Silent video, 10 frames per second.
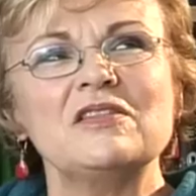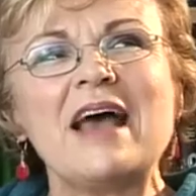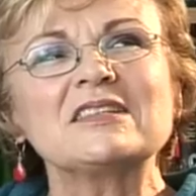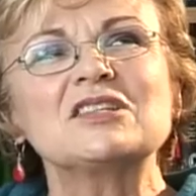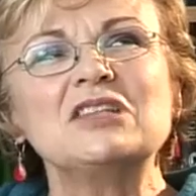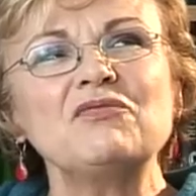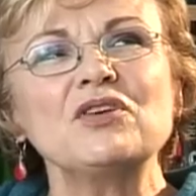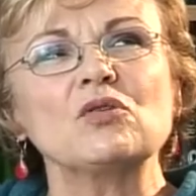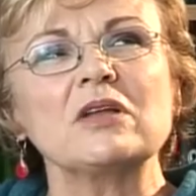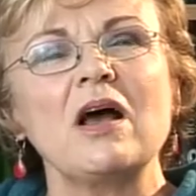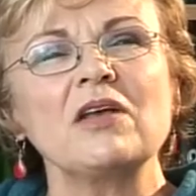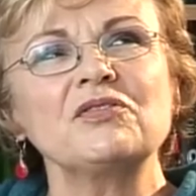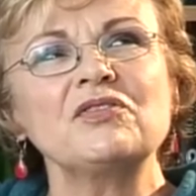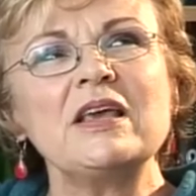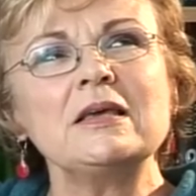That's difficult. I
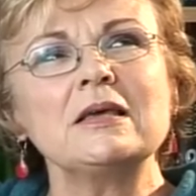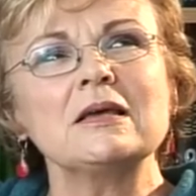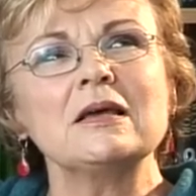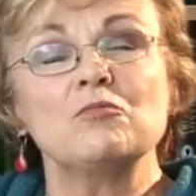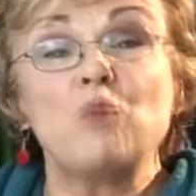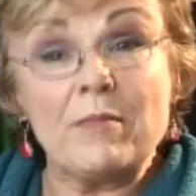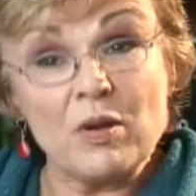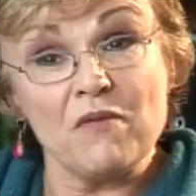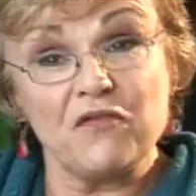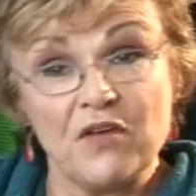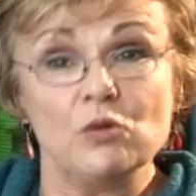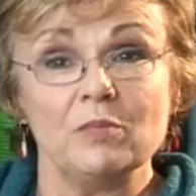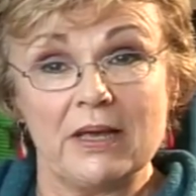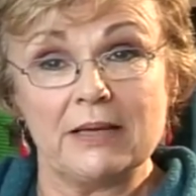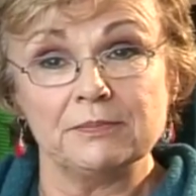think when we were
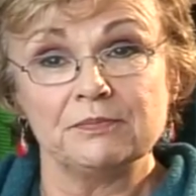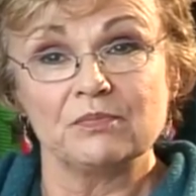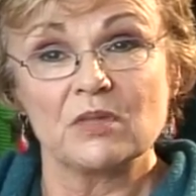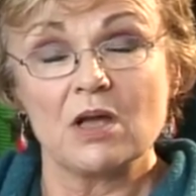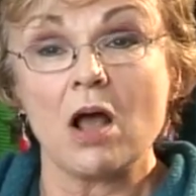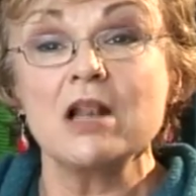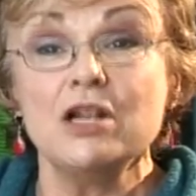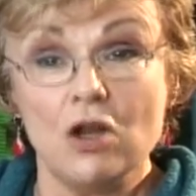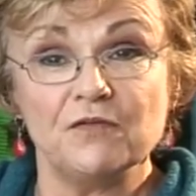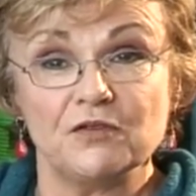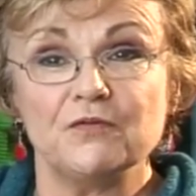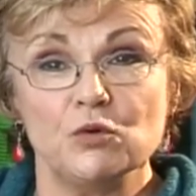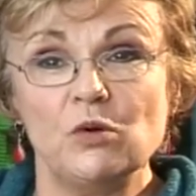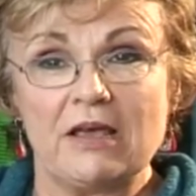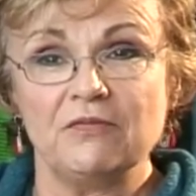filming, I loved
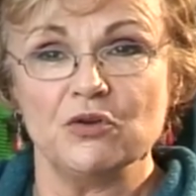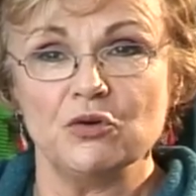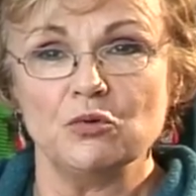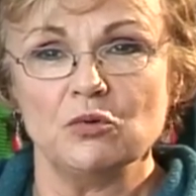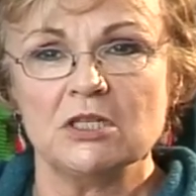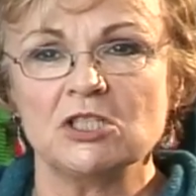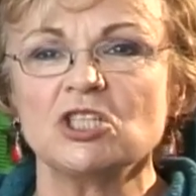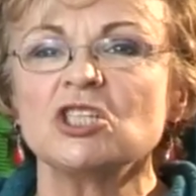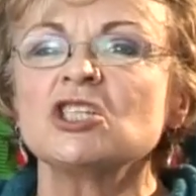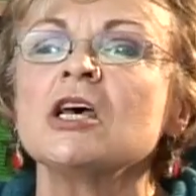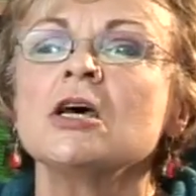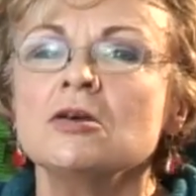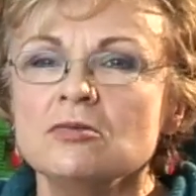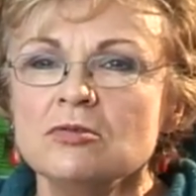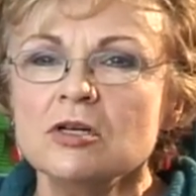Voulez-Vous. It's
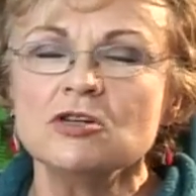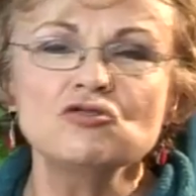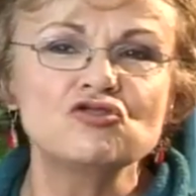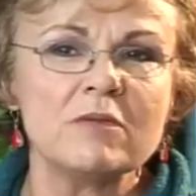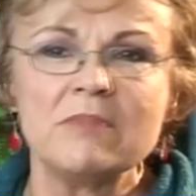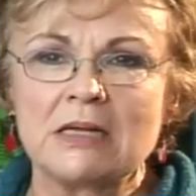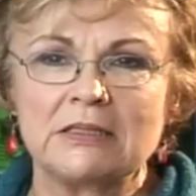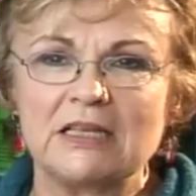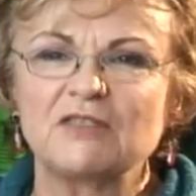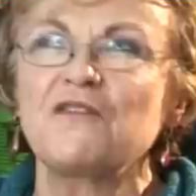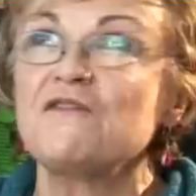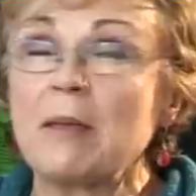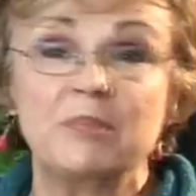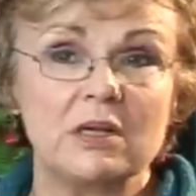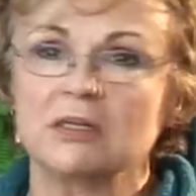so dramatic. It's
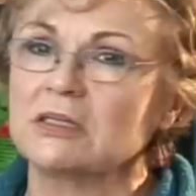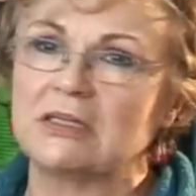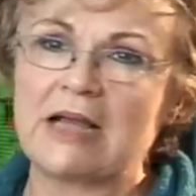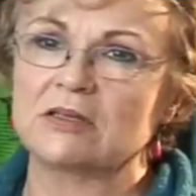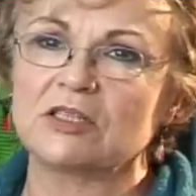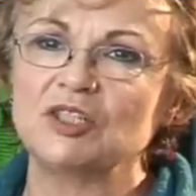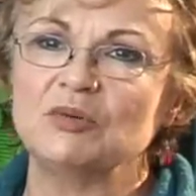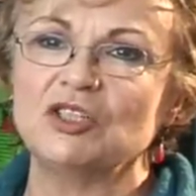fabulous to dance to.